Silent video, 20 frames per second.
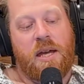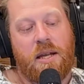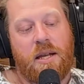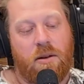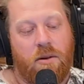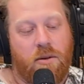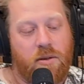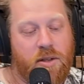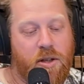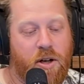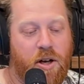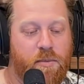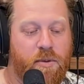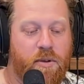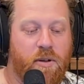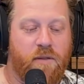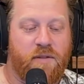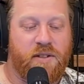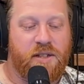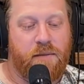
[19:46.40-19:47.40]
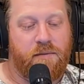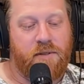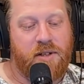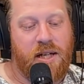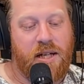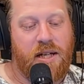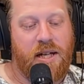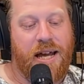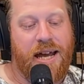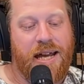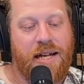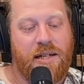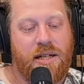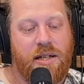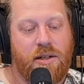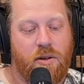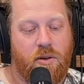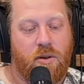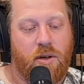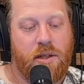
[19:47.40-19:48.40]
In October of
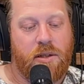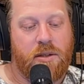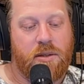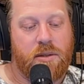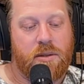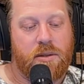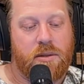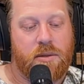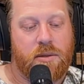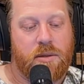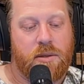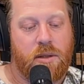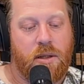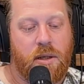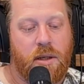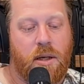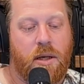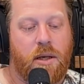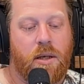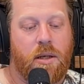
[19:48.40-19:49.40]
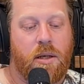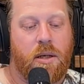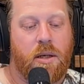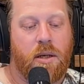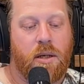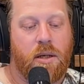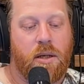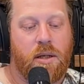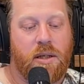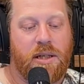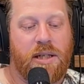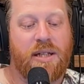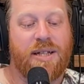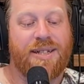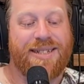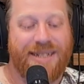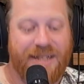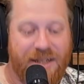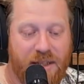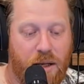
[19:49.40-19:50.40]
1789,
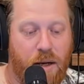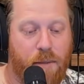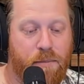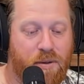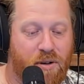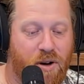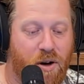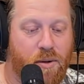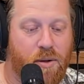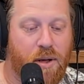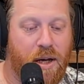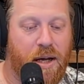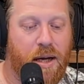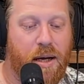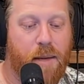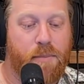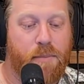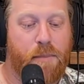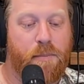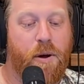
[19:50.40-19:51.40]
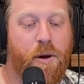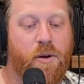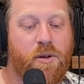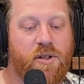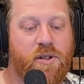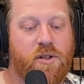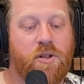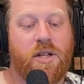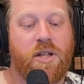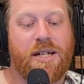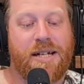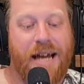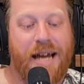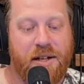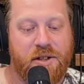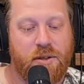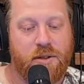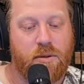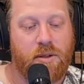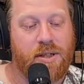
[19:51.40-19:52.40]
Guillotine proposed to the
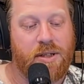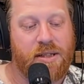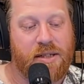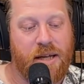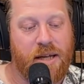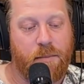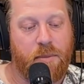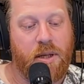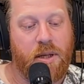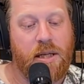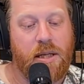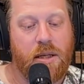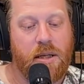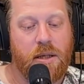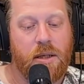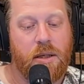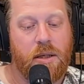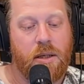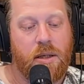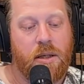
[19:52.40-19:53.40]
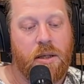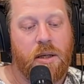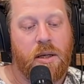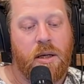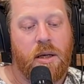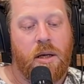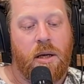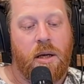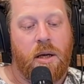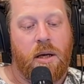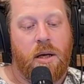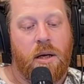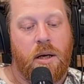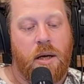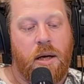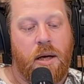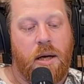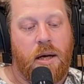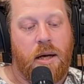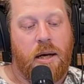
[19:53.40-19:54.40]
National Assembly,
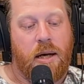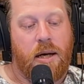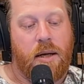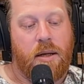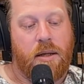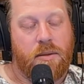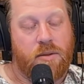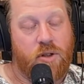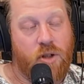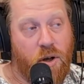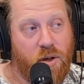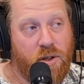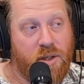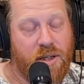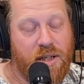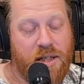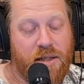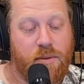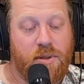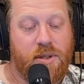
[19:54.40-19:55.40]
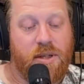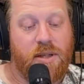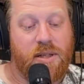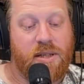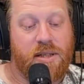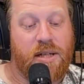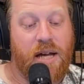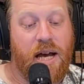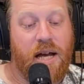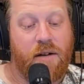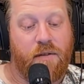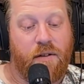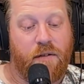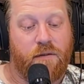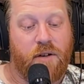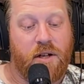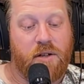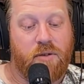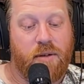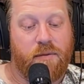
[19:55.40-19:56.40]
note this was at the start of the
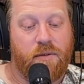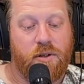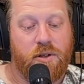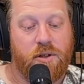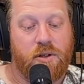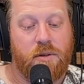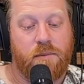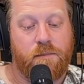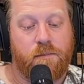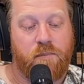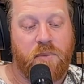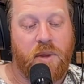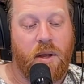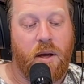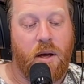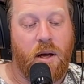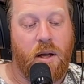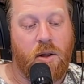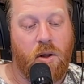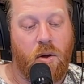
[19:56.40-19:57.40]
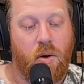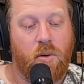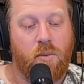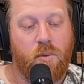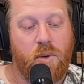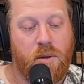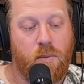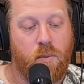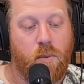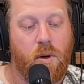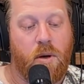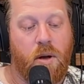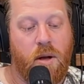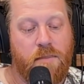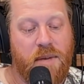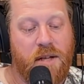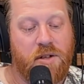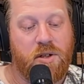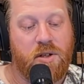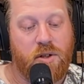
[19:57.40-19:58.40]
French Revolution, along with what I
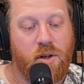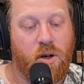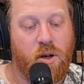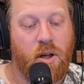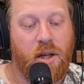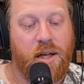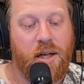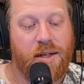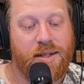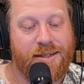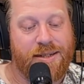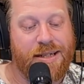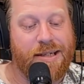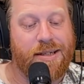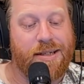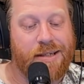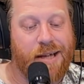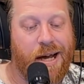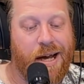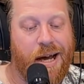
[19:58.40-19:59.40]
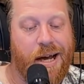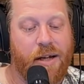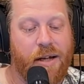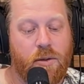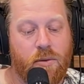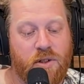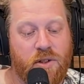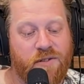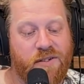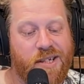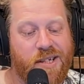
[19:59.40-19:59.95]
mentioned earlier, 6 articles